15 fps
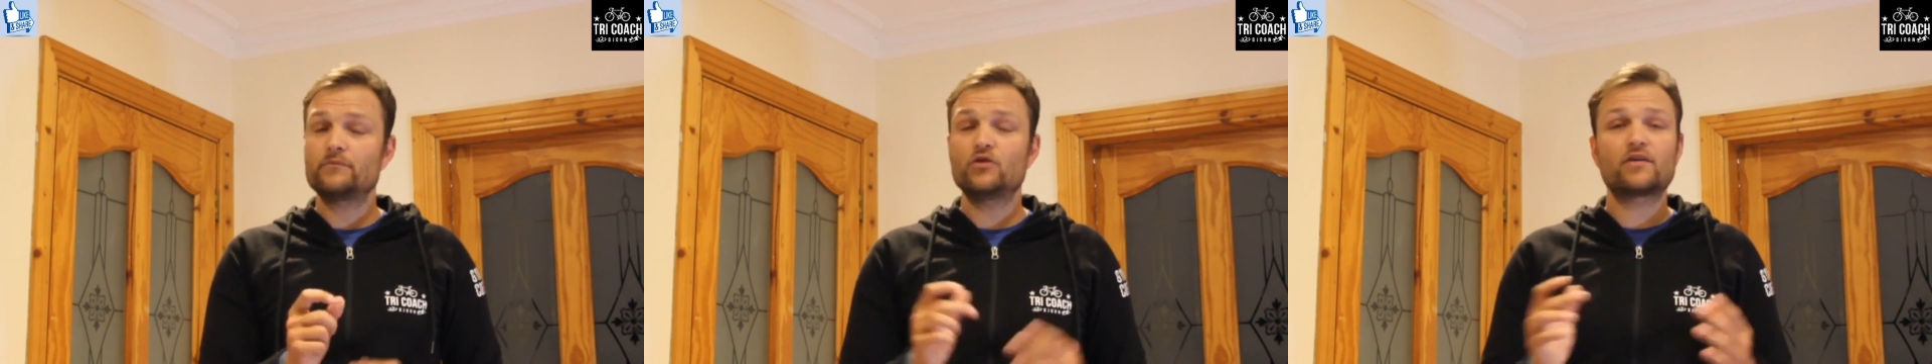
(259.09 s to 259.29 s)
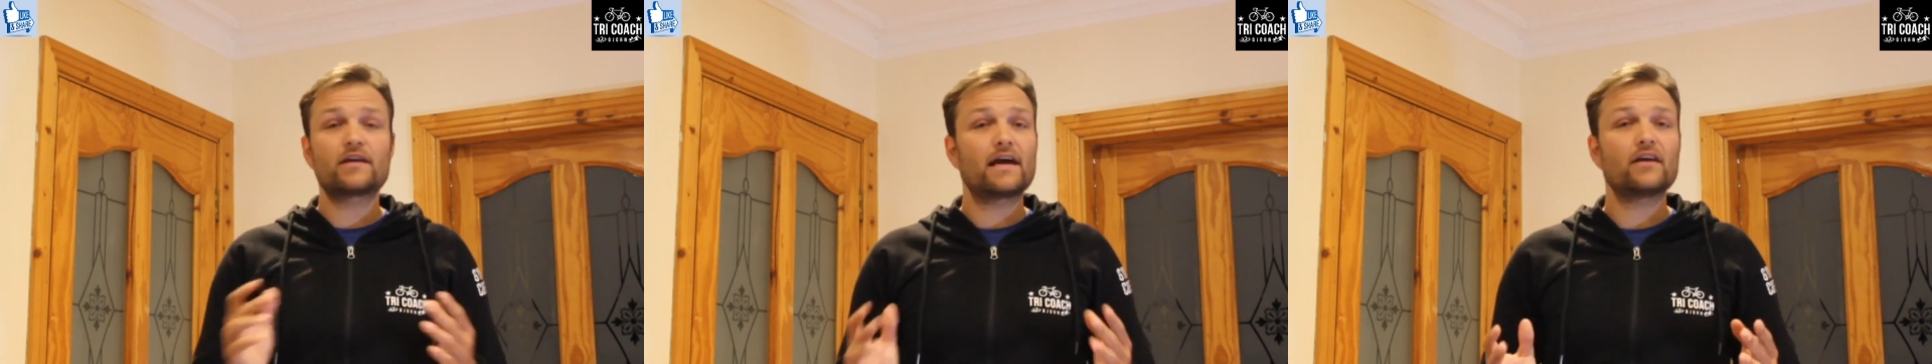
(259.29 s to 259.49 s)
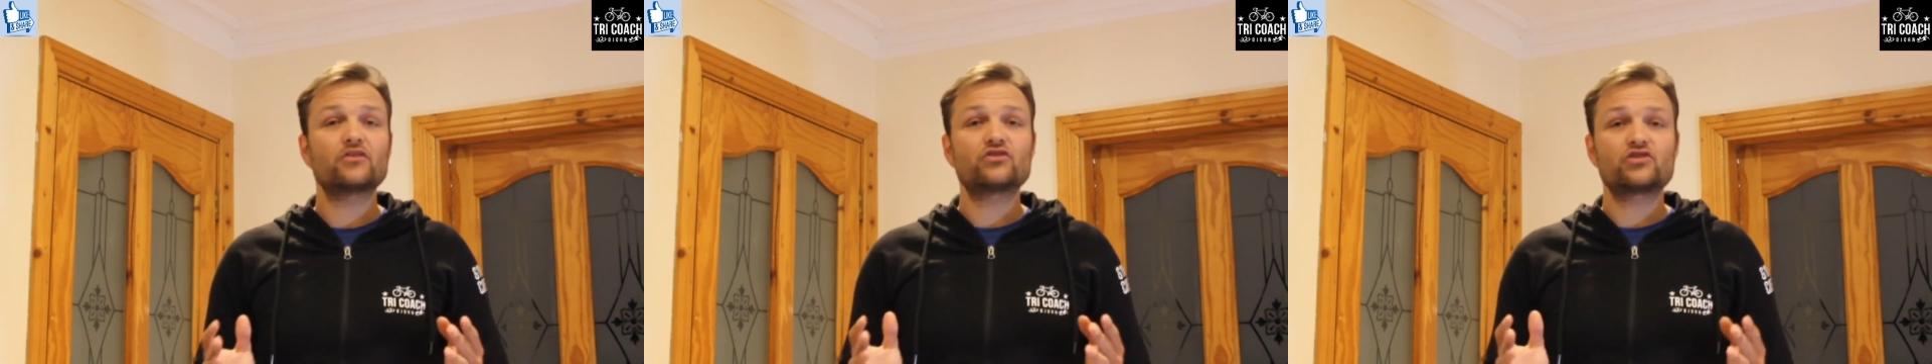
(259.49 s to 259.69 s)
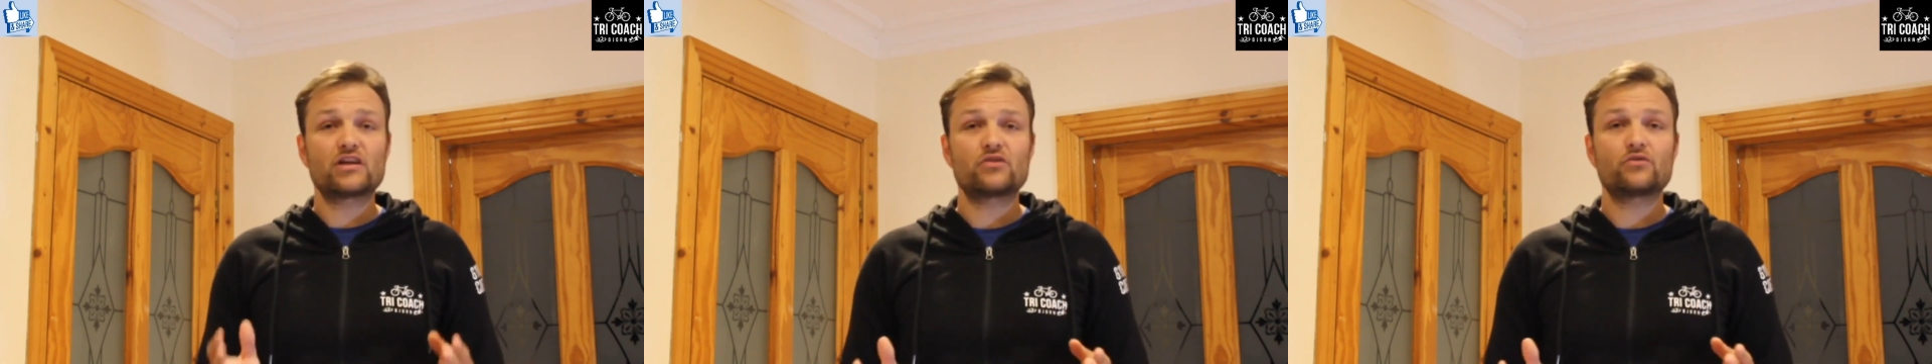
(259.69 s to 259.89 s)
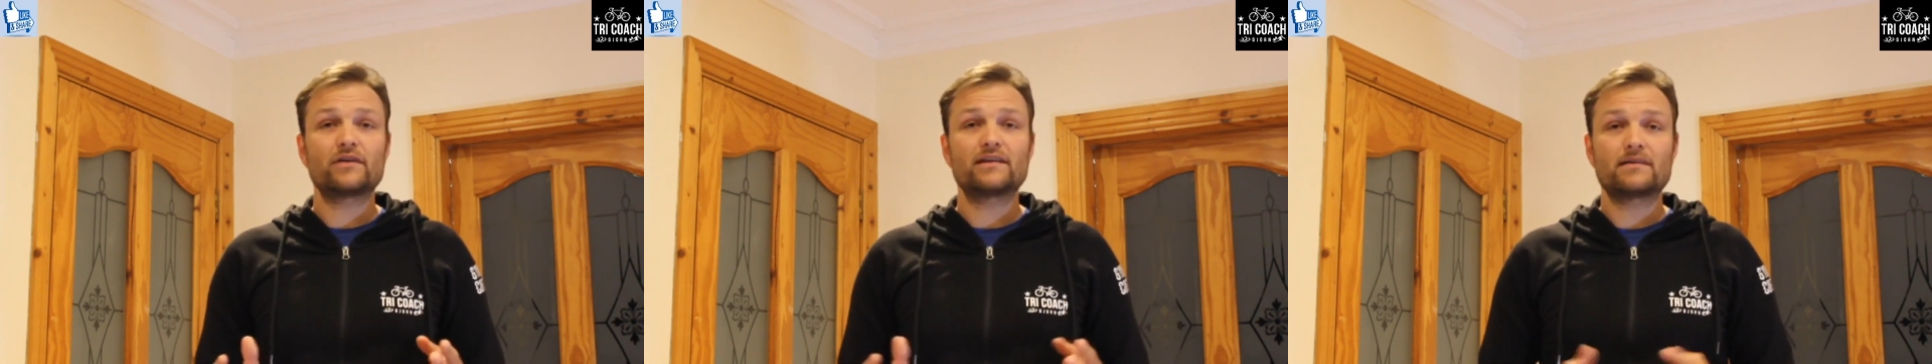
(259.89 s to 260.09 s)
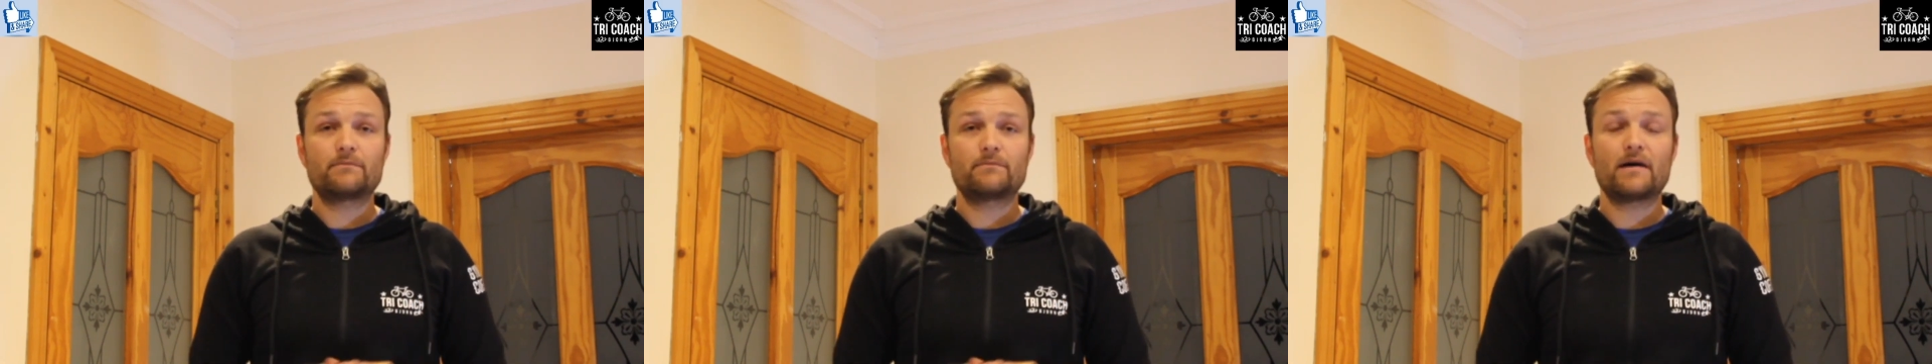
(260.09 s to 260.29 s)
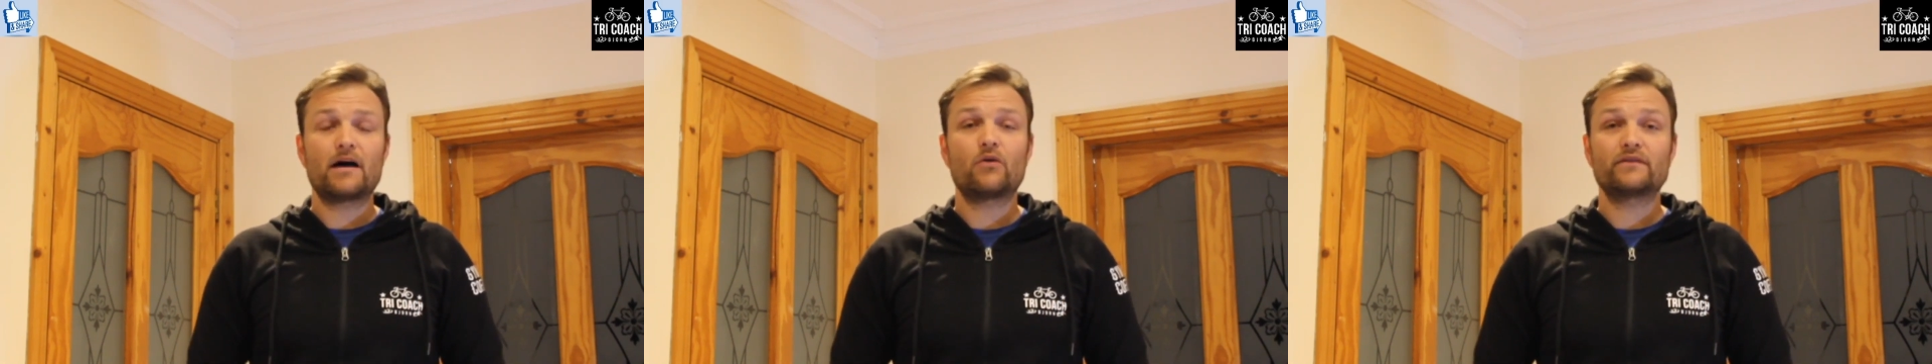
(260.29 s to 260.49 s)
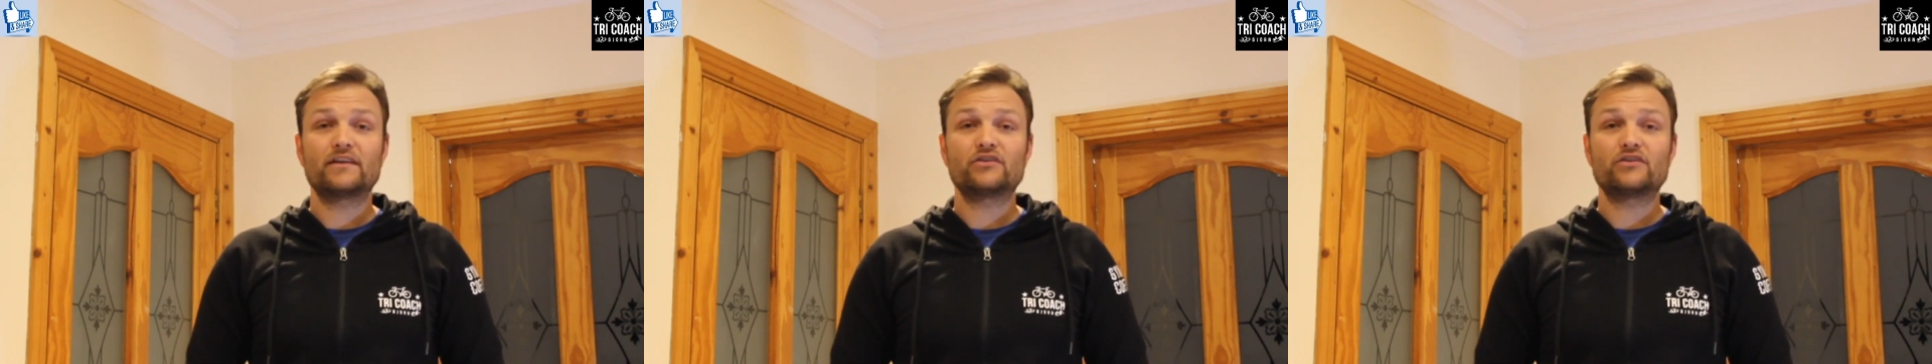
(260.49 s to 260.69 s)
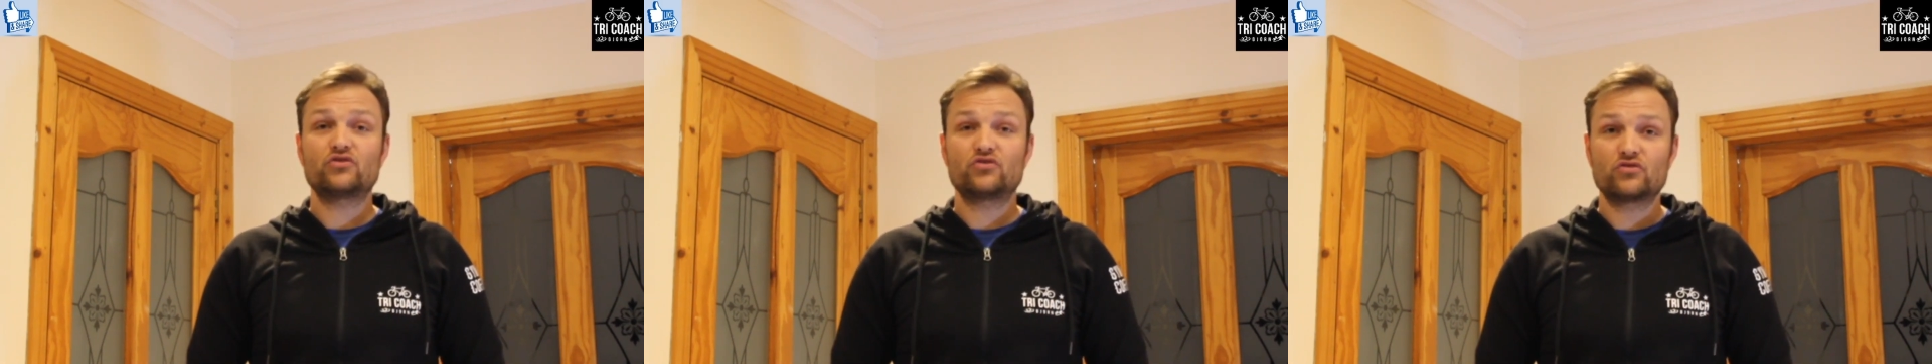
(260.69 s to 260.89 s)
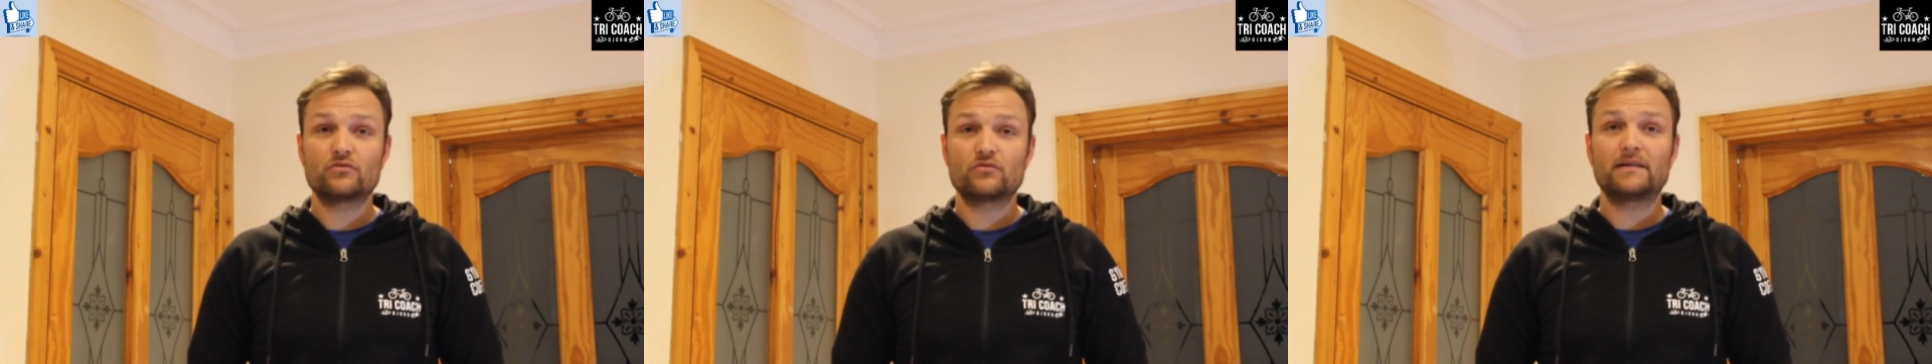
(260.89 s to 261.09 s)
you cannot generate the power that you
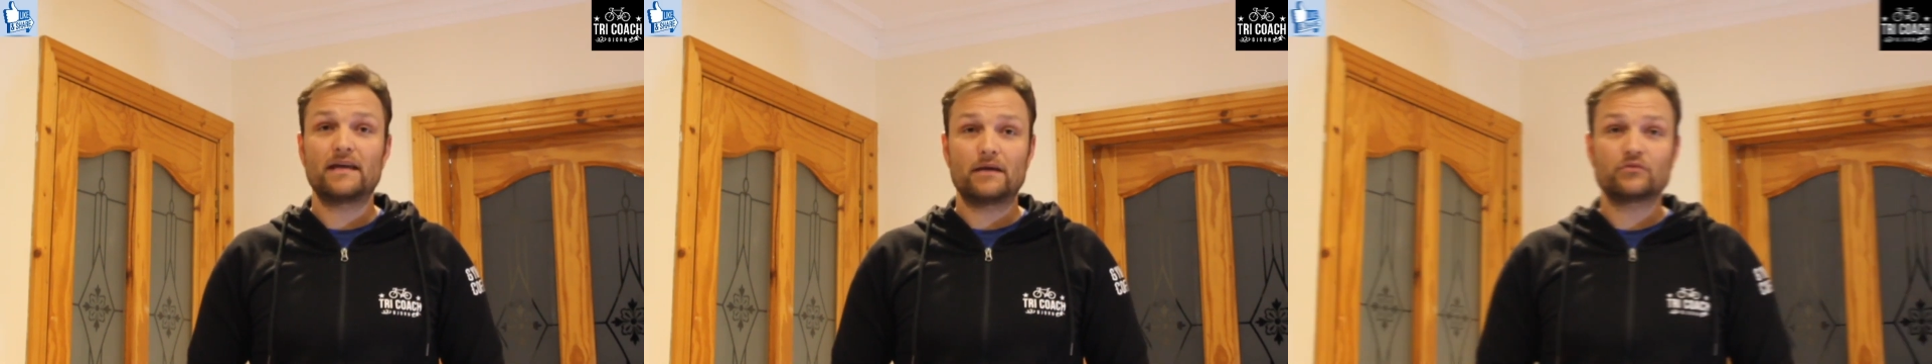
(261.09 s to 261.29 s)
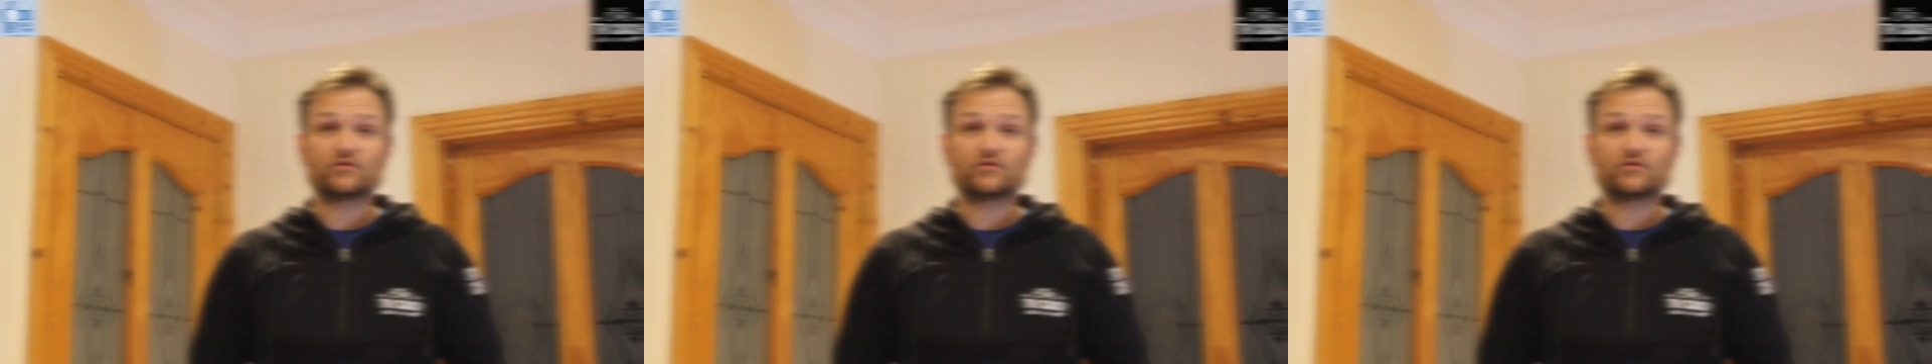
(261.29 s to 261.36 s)
should be able to